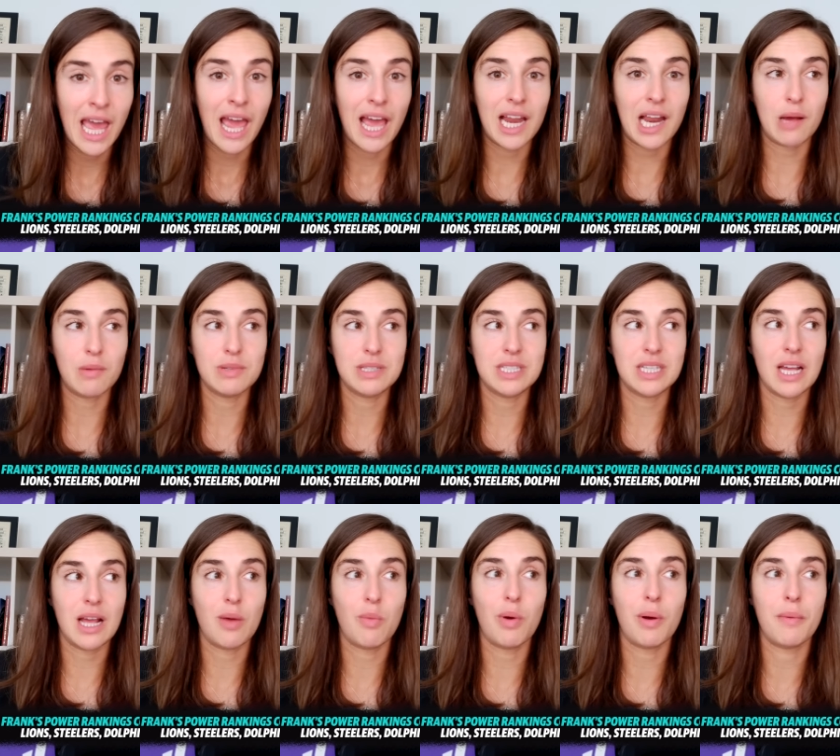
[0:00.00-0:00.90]
And I would
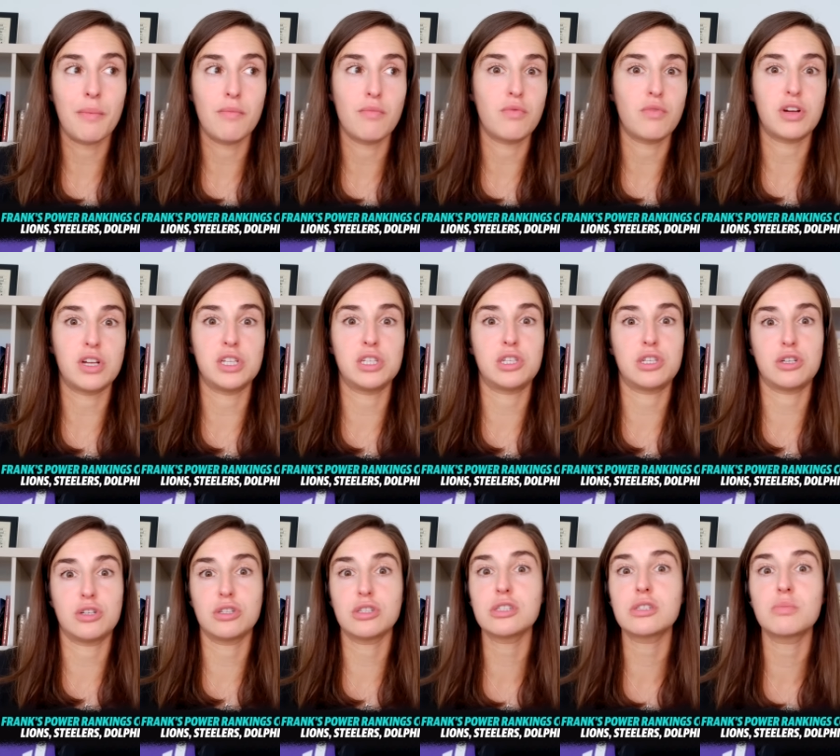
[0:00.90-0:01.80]
say what
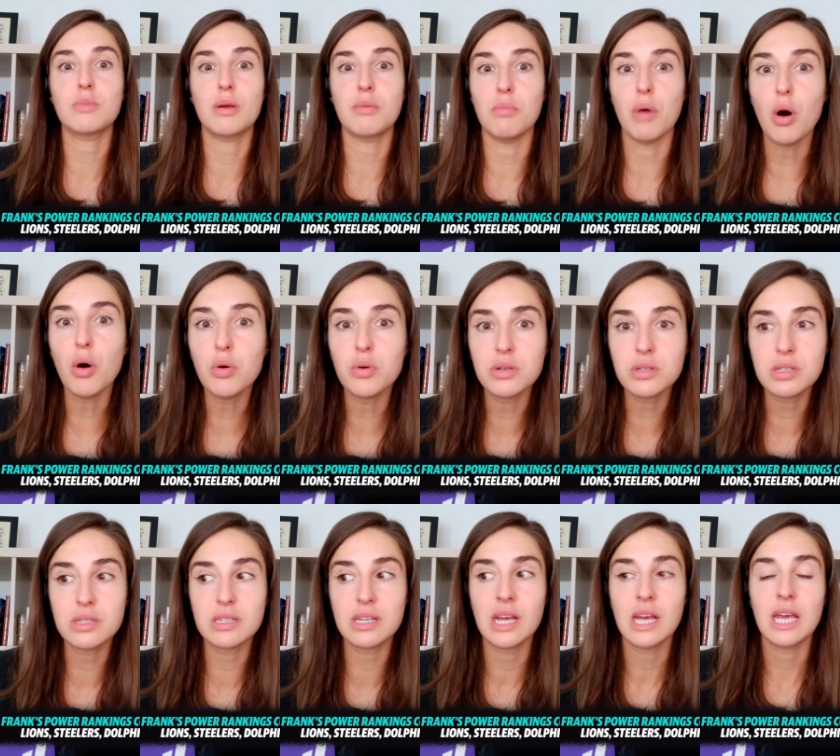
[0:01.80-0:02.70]
concerns me
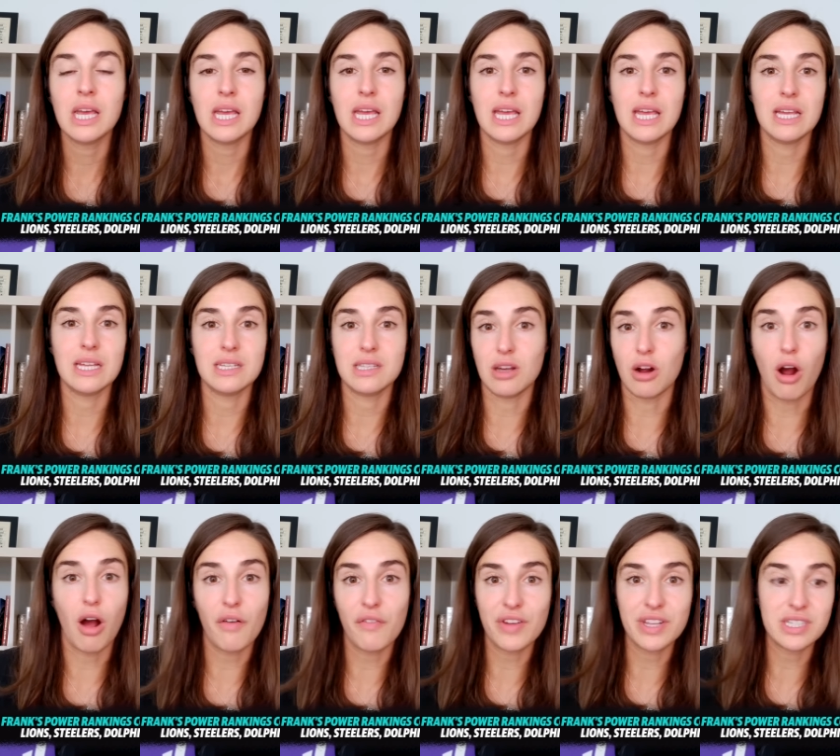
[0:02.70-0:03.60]
most is their
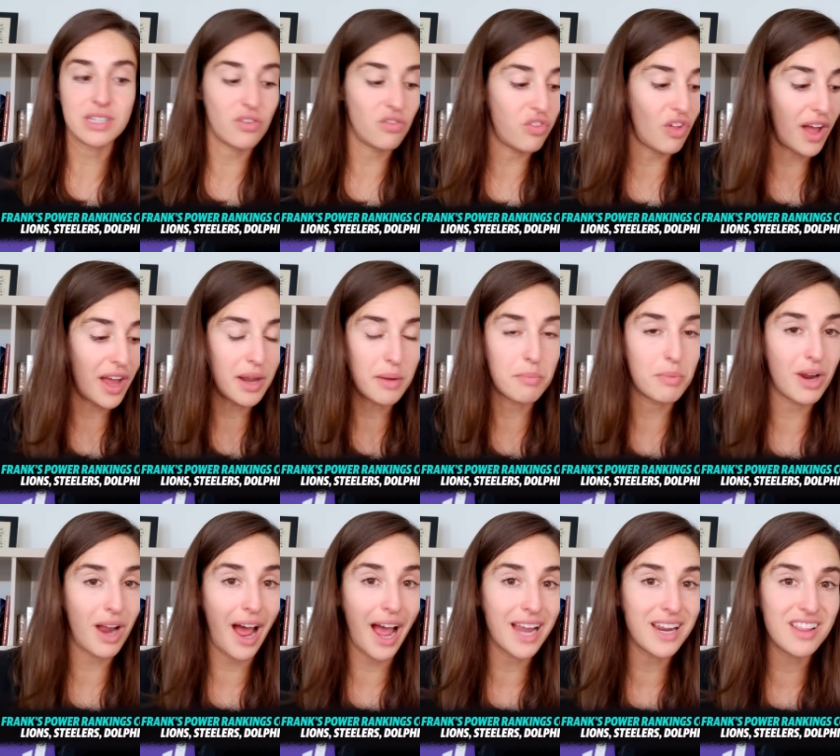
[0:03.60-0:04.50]
offensive line,
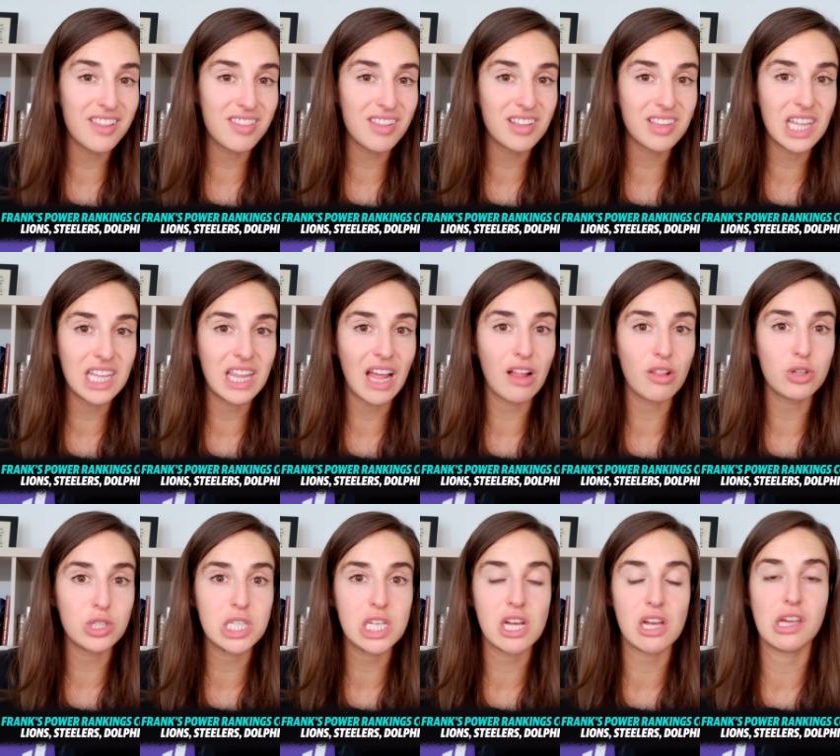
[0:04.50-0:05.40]
but I didn't think that that
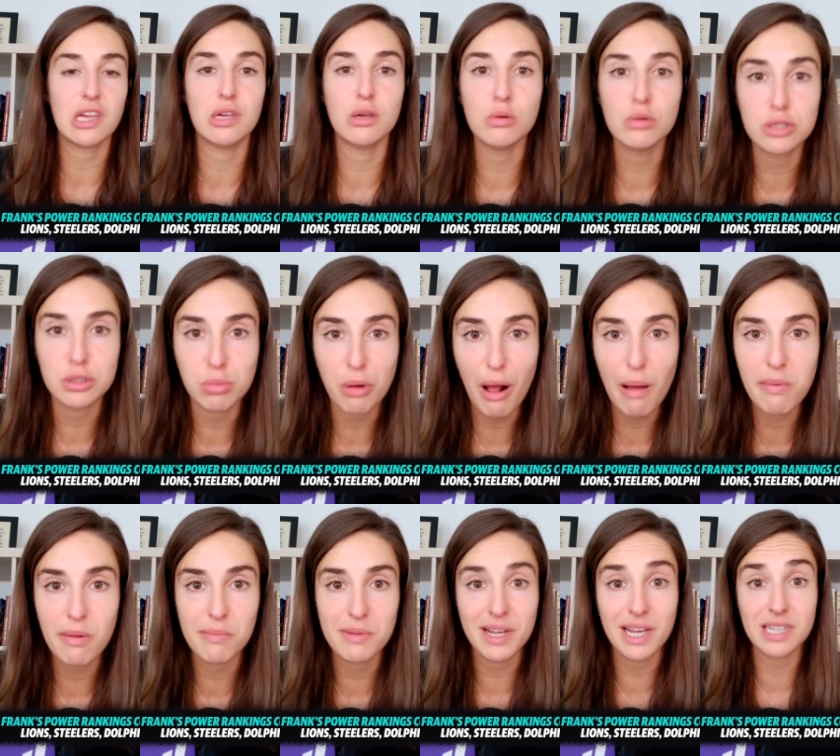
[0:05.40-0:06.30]
looked like a huge
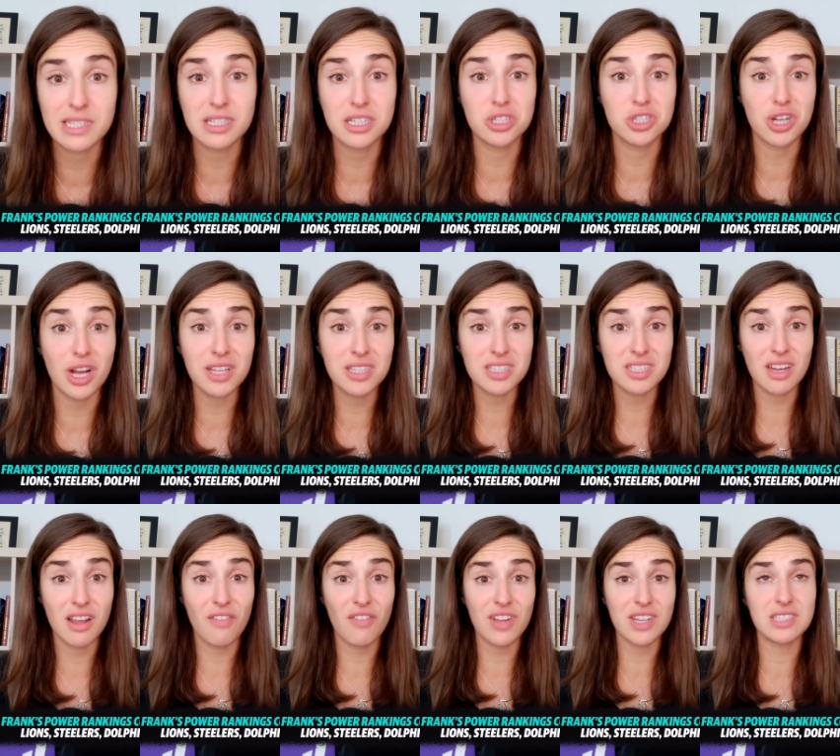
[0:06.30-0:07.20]
problem against the Jets
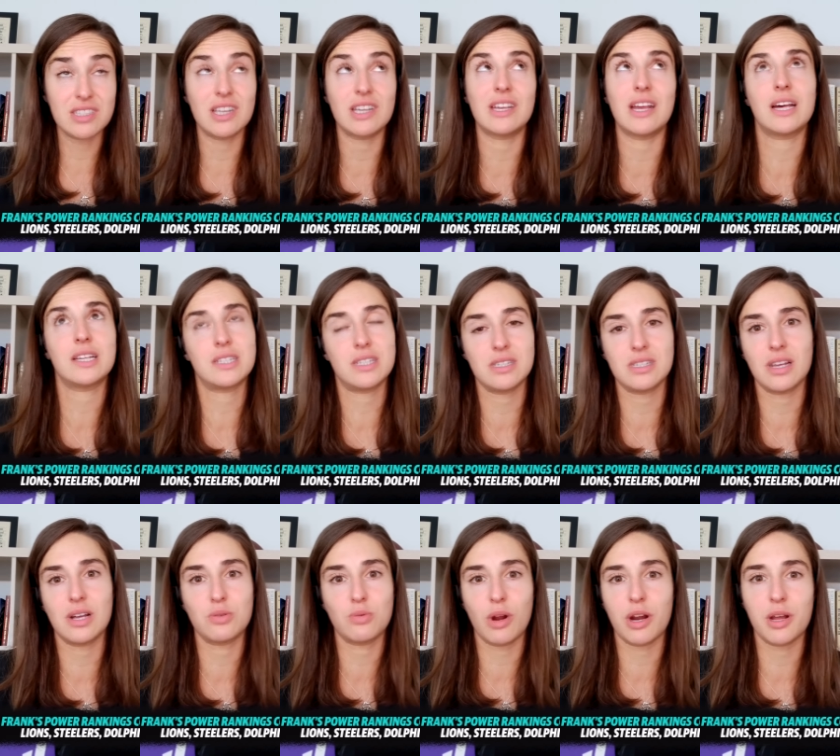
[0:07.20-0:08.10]
defense. That yes,
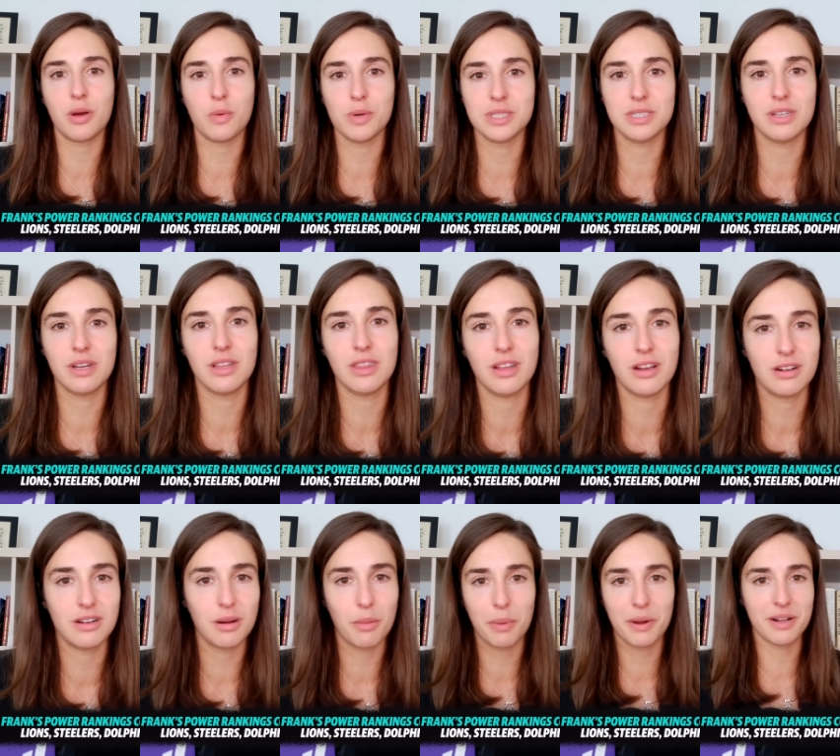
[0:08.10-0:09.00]
Hassan Reddick wasn't in
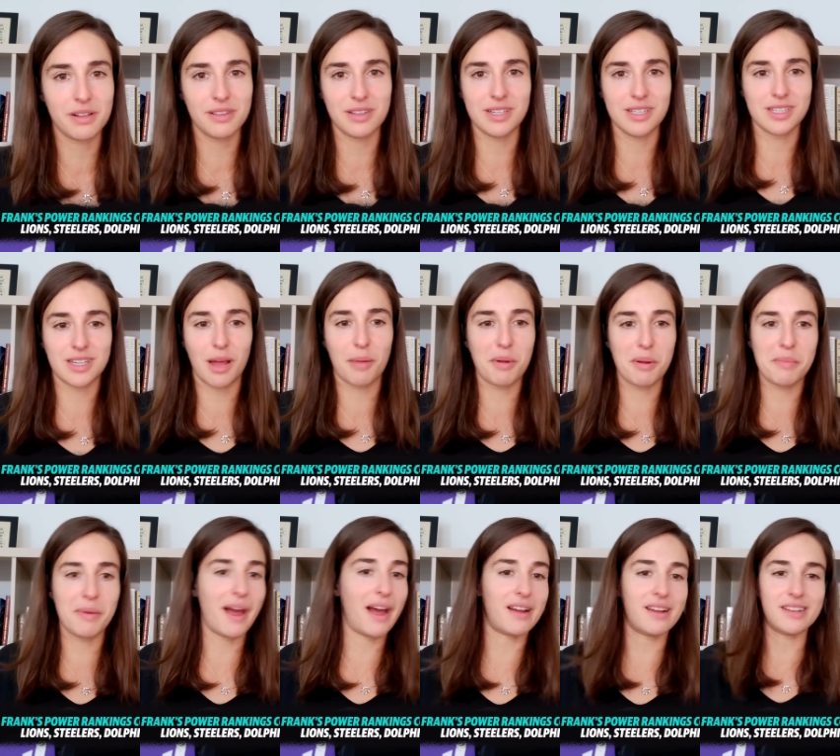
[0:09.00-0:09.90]
there, and apparently he's coming
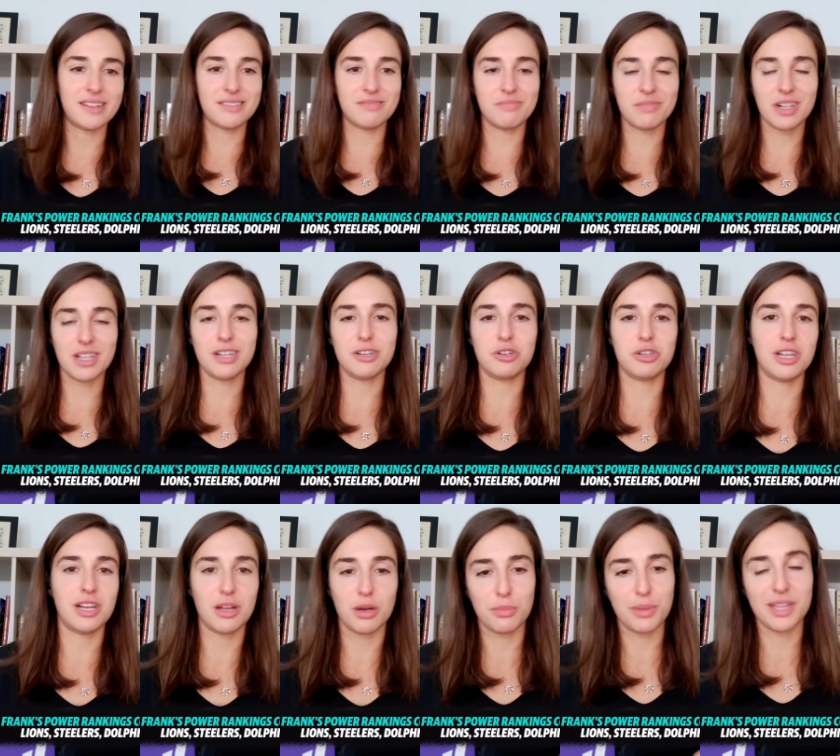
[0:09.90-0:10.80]
back and
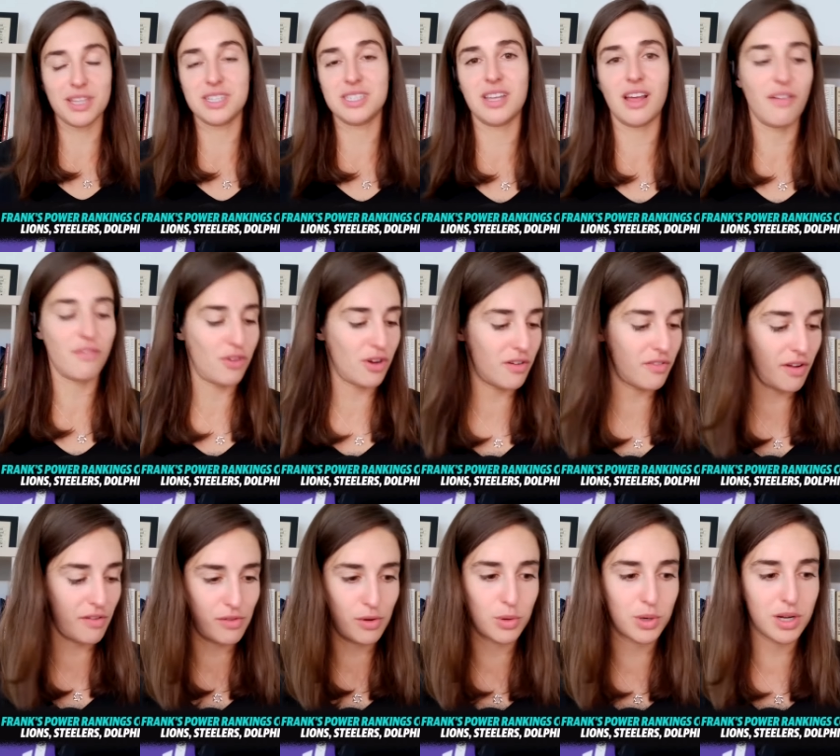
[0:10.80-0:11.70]
clearly going to be the savior of
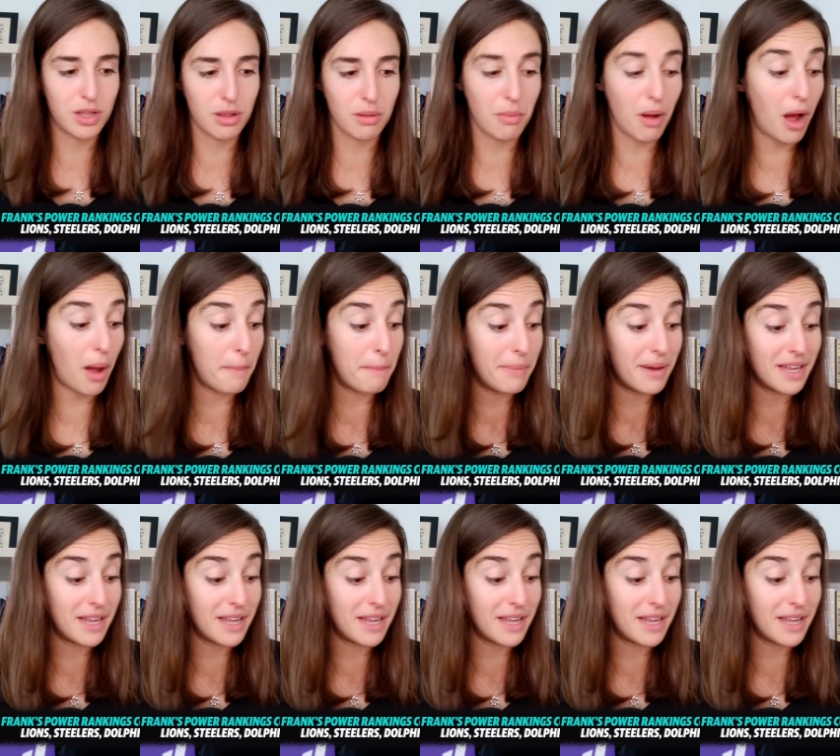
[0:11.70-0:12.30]
everyone and their mom.